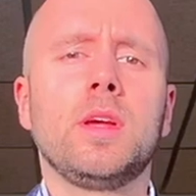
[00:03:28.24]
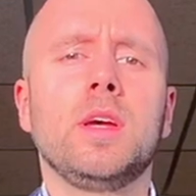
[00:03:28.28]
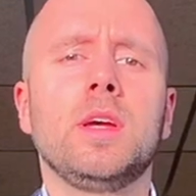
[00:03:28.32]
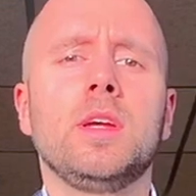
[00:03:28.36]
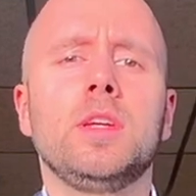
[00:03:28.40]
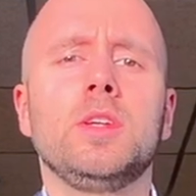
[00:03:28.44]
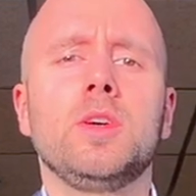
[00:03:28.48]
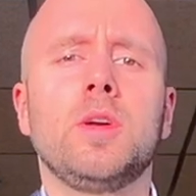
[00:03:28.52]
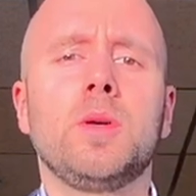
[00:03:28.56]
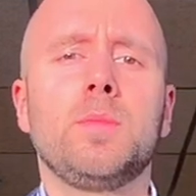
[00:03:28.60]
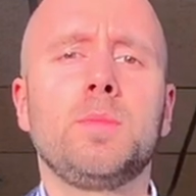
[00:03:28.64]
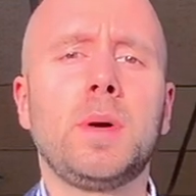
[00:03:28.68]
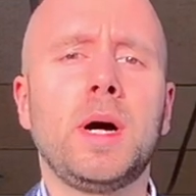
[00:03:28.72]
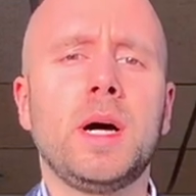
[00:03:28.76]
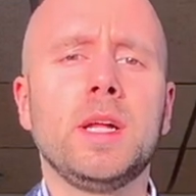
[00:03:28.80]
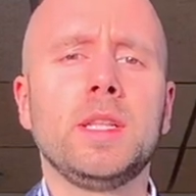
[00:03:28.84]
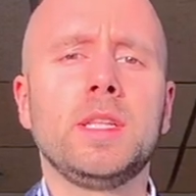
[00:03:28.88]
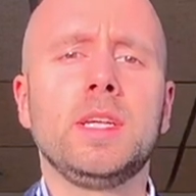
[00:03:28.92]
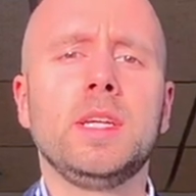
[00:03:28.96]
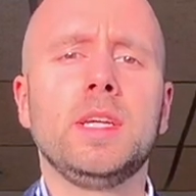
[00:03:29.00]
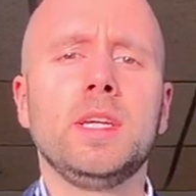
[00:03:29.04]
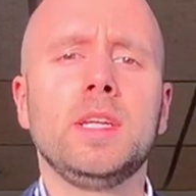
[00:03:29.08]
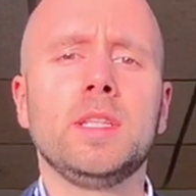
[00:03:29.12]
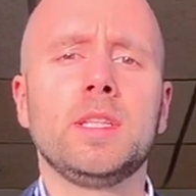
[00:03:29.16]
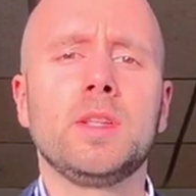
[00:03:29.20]
your
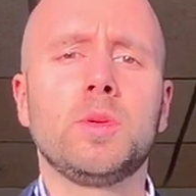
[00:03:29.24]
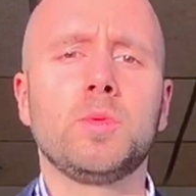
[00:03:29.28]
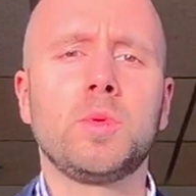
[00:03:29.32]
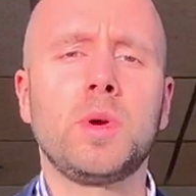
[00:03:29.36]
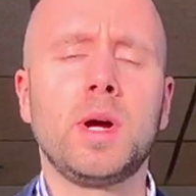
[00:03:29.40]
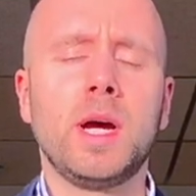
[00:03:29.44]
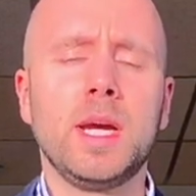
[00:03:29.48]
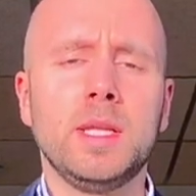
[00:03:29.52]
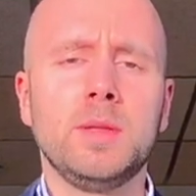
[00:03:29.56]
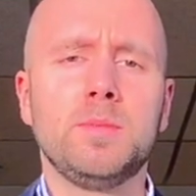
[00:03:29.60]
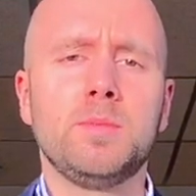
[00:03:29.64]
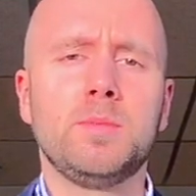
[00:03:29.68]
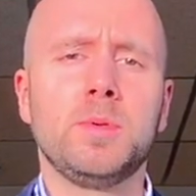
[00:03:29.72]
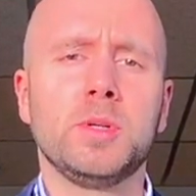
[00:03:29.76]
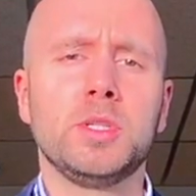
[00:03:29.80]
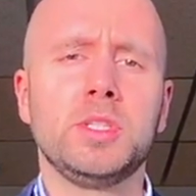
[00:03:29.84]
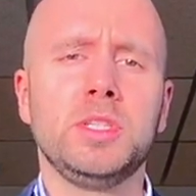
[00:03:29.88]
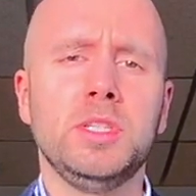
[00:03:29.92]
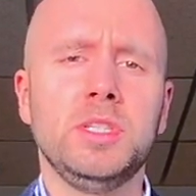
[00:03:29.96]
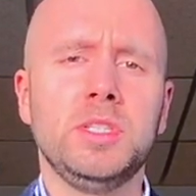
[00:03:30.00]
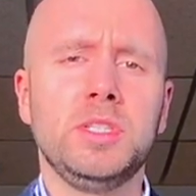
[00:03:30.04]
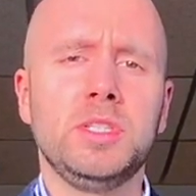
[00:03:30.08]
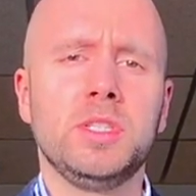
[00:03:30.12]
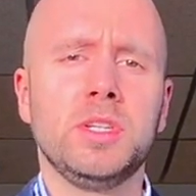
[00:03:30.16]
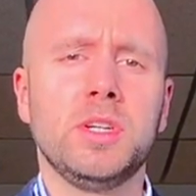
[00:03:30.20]
body in the right
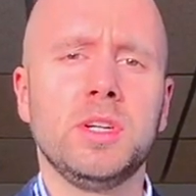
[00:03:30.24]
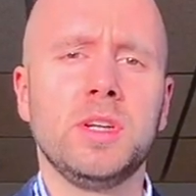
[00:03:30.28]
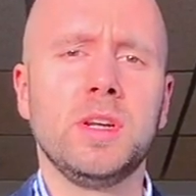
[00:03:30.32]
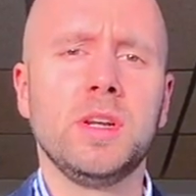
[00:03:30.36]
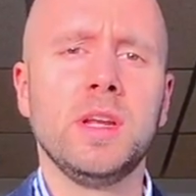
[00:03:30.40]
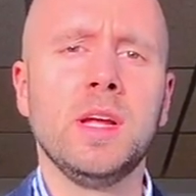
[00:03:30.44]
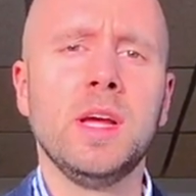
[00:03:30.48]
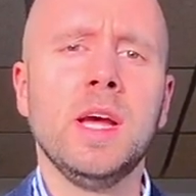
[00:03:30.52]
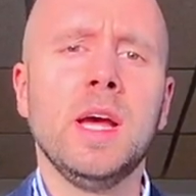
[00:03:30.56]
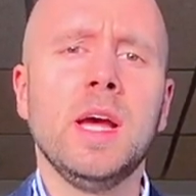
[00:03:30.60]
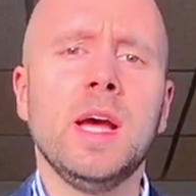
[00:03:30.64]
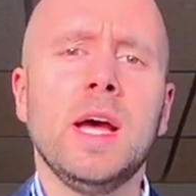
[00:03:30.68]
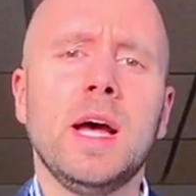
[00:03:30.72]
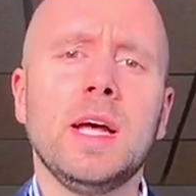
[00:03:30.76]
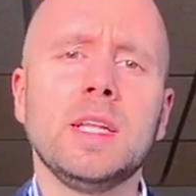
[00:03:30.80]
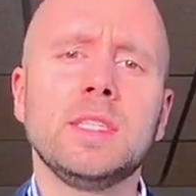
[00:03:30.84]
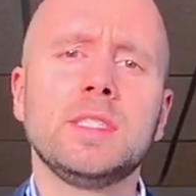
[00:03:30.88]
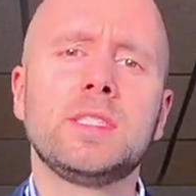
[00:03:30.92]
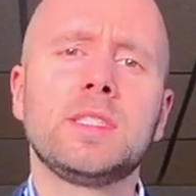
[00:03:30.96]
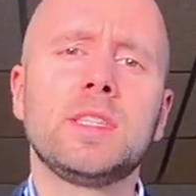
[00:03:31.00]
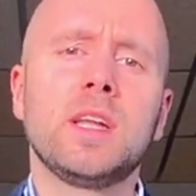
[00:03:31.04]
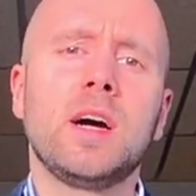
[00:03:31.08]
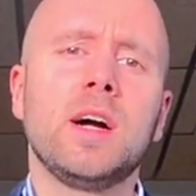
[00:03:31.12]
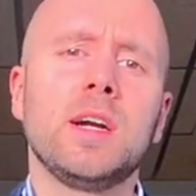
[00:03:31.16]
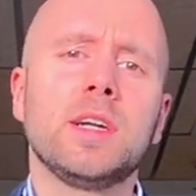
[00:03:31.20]
position and
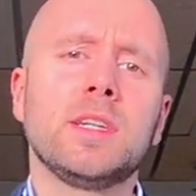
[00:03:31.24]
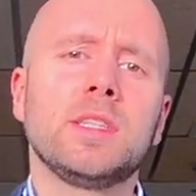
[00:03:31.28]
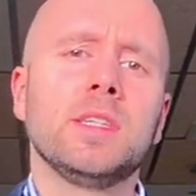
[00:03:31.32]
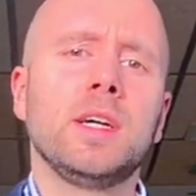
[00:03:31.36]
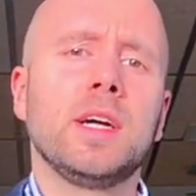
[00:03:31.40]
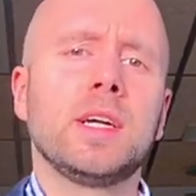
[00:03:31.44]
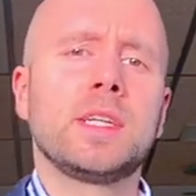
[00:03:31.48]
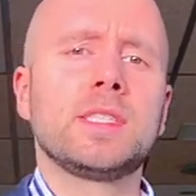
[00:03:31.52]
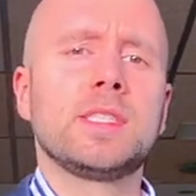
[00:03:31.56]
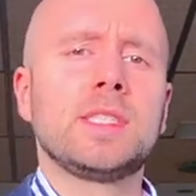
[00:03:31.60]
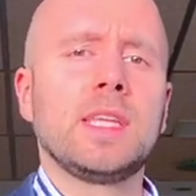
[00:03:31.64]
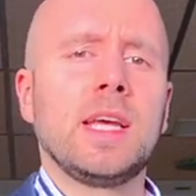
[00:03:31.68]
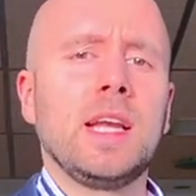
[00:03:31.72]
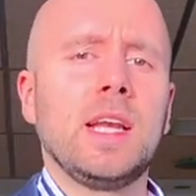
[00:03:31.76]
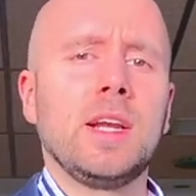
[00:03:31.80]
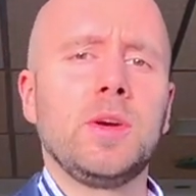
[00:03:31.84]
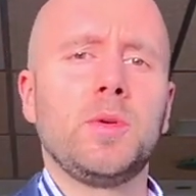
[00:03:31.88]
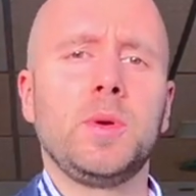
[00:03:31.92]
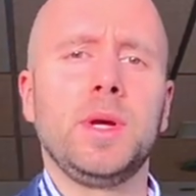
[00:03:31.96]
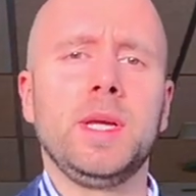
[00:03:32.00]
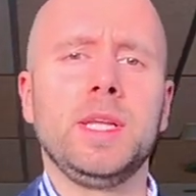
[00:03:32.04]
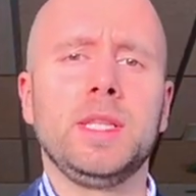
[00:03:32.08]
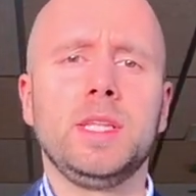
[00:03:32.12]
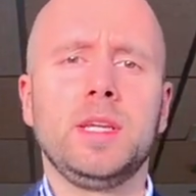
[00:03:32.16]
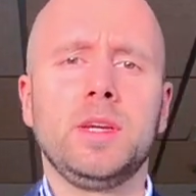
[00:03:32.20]
start
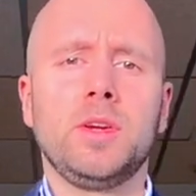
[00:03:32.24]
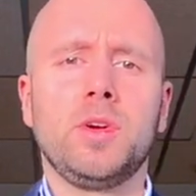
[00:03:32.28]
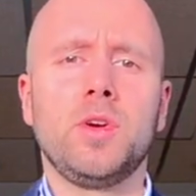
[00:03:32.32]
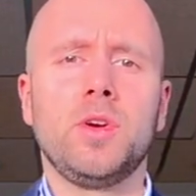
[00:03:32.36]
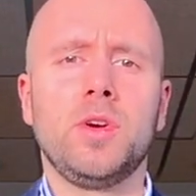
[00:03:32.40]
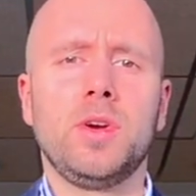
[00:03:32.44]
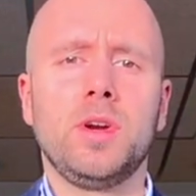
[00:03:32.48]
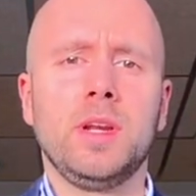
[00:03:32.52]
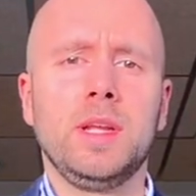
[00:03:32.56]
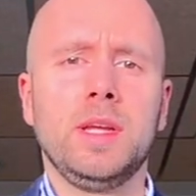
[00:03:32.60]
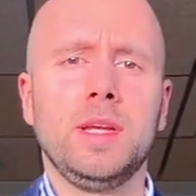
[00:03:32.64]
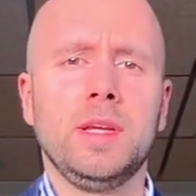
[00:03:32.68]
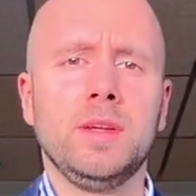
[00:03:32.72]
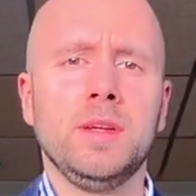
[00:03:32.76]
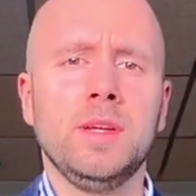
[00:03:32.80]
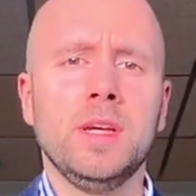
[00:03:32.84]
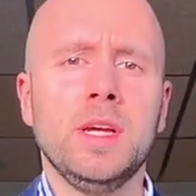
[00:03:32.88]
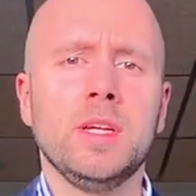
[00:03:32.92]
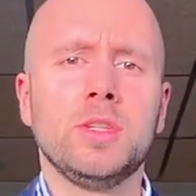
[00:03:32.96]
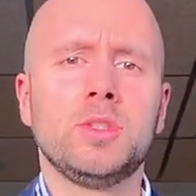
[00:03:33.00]
accelerating early.